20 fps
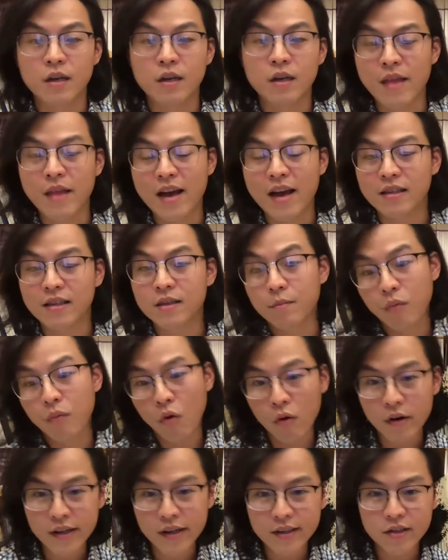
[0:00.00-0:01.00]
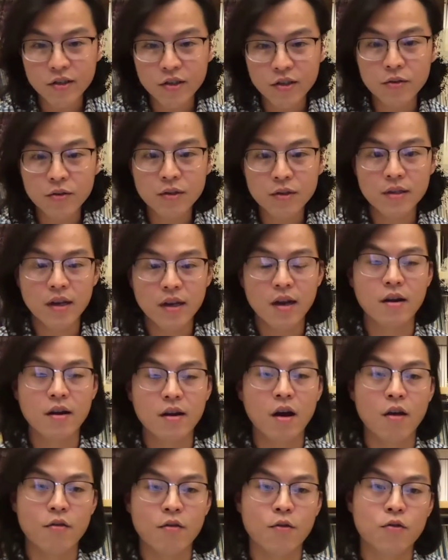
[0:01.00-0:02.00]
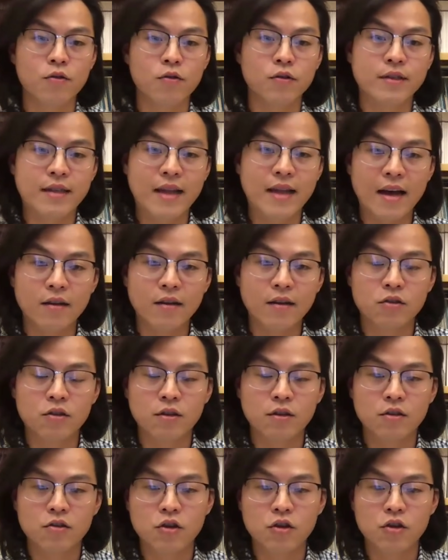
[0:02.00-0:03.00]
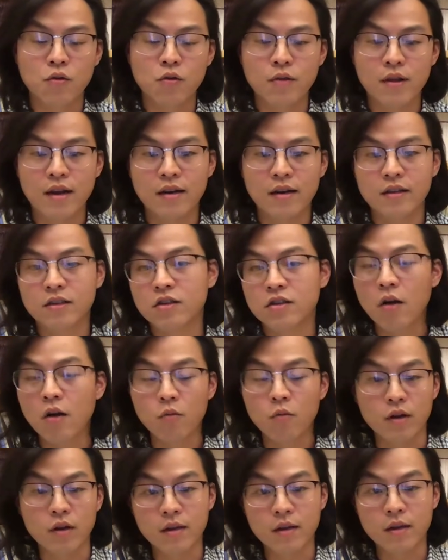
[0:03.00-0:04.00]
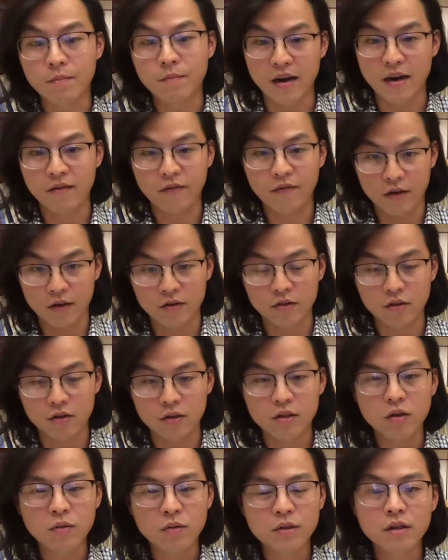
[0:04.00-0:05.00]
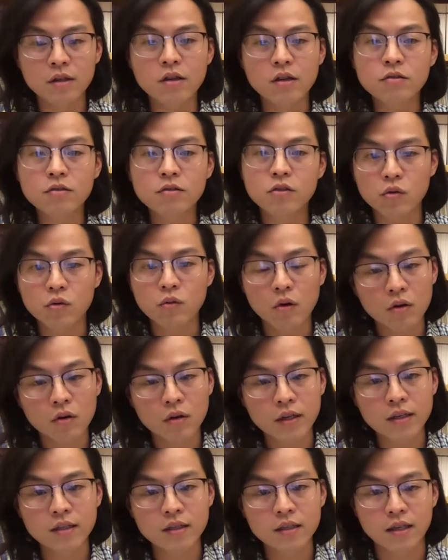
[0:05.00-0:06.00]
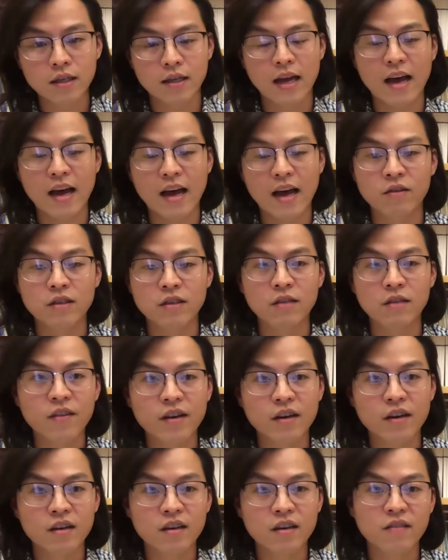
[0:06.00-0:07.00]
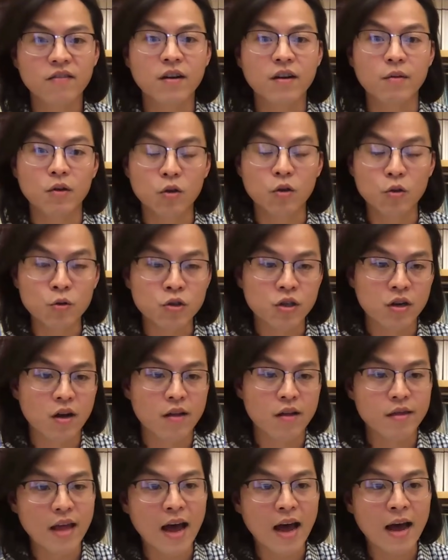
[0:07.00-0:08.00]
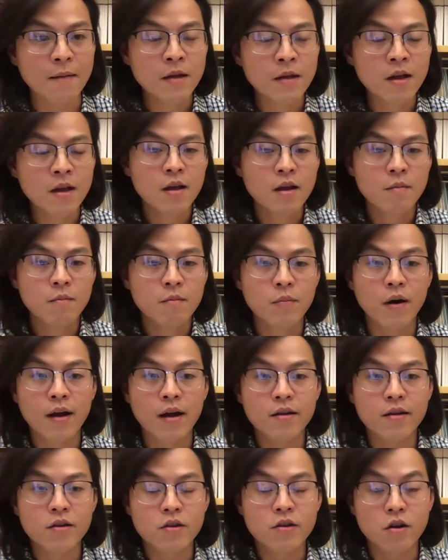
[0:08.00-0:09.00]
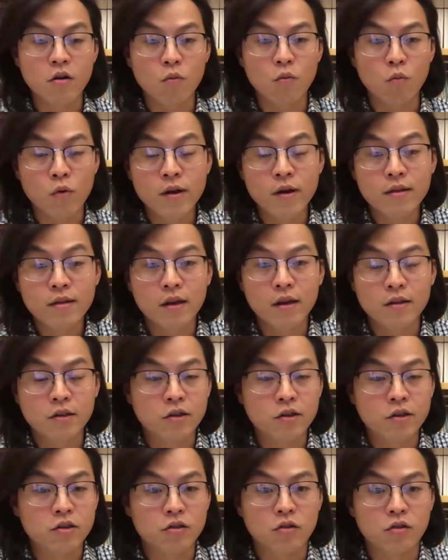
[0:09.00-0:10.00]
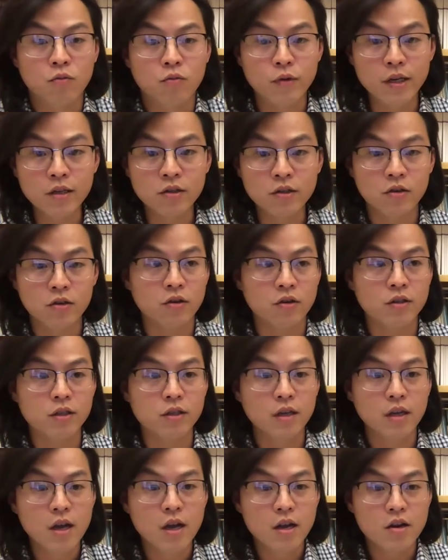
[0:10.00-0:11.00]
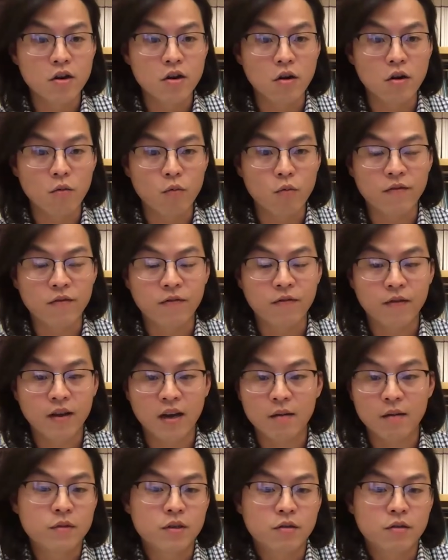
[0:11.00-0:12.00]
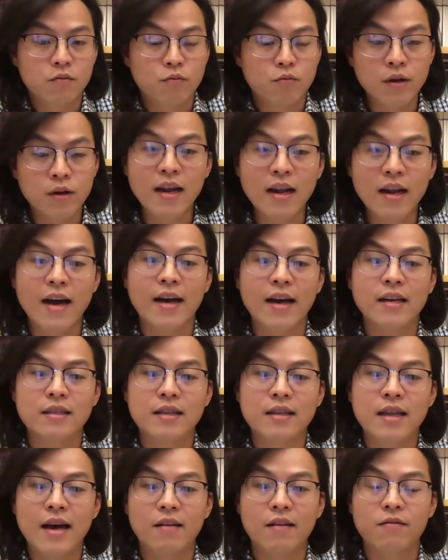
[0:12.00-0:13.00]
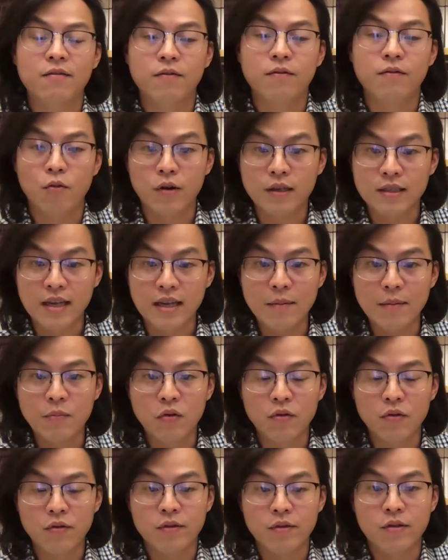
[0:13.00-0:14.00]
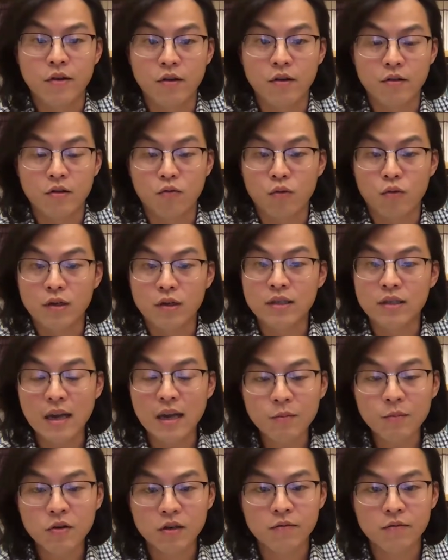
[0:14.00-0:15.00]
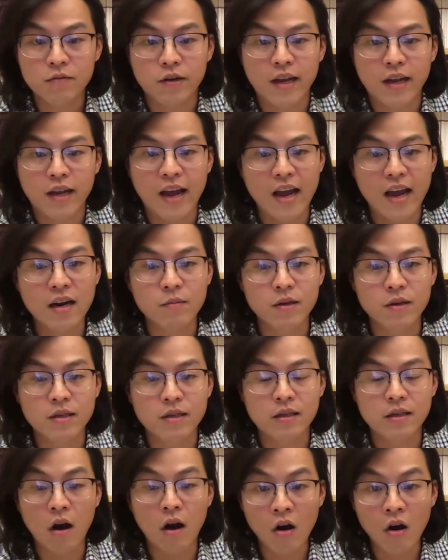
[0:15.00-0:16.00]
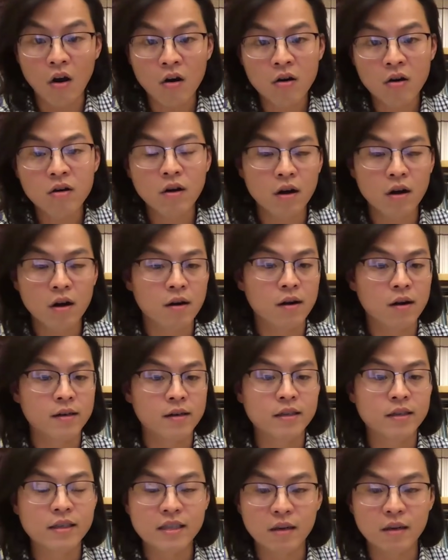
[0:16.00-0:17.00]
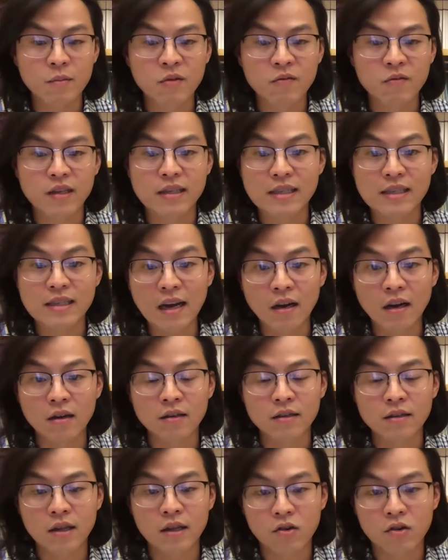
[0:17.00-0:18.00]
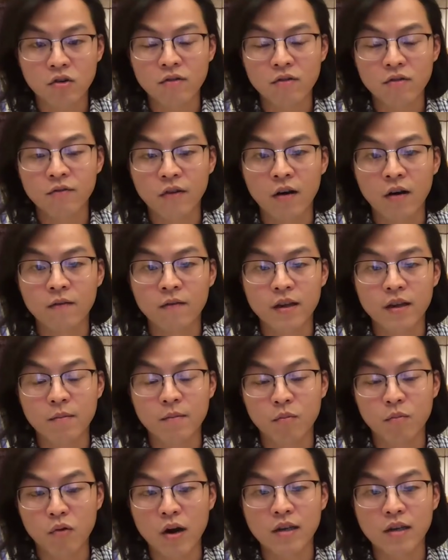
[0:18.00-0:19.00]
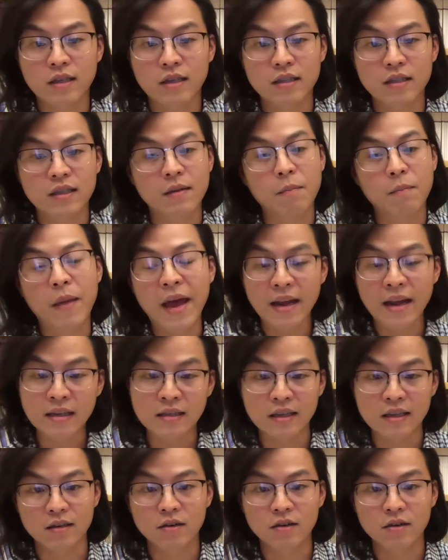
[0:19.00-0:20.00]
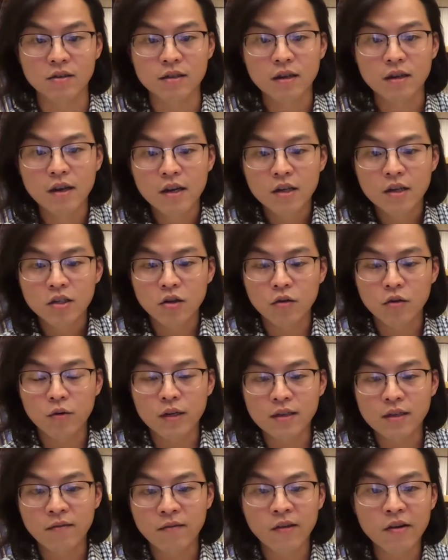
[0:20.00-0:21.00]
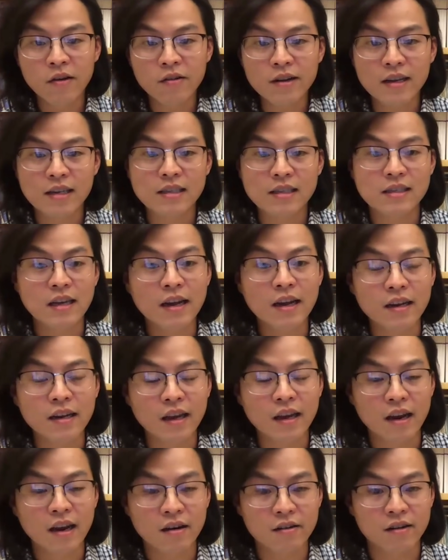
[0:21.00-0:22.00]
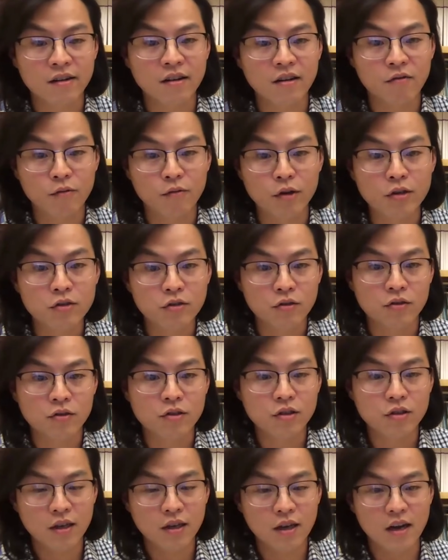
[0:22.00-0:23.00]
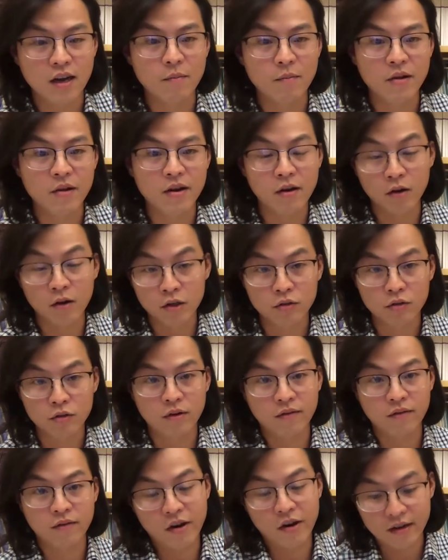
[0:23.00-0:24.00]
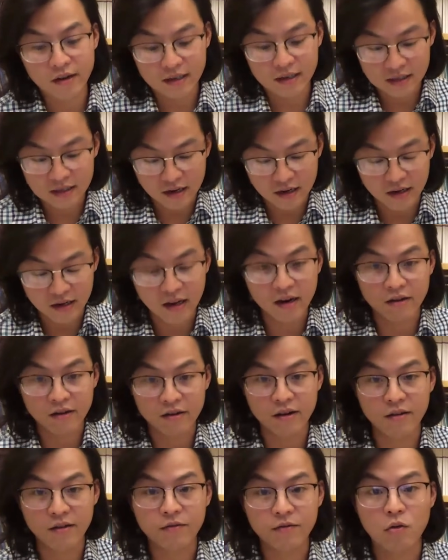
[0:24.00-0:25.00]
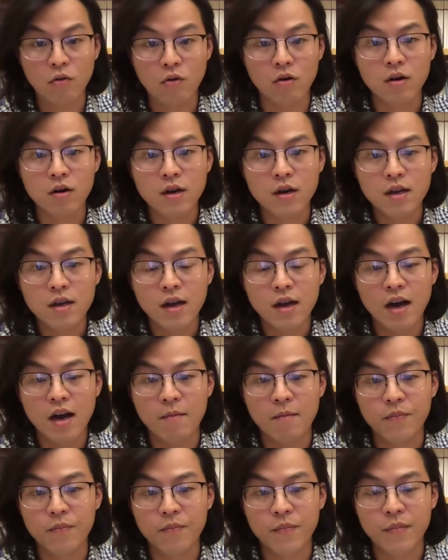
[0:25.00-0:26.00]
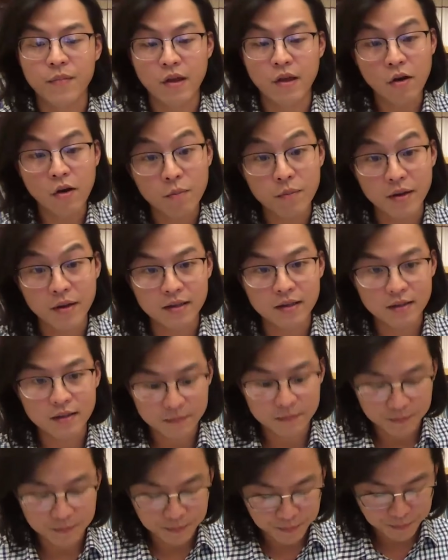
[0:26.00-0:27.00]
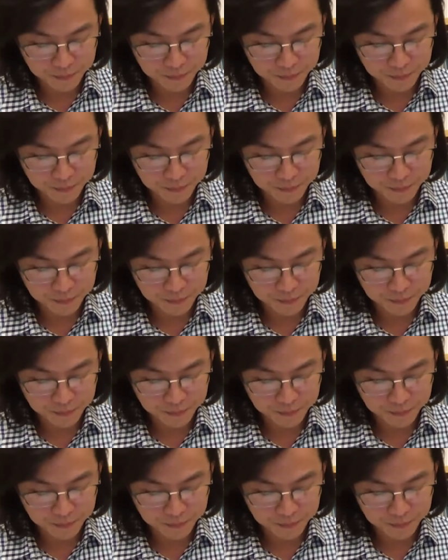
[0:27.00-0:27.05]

some that support its use and others that show that it's not really beneficial. So it's a little too early to have a definitive conclusion on that. But you know, with additional research, you know, we've come to realize that, for example, the, the receptors for cannabis are on some of the cells that are involved in processing pain signals. So it's a very exciting area of research um, and also a very exciting area for um, therapies.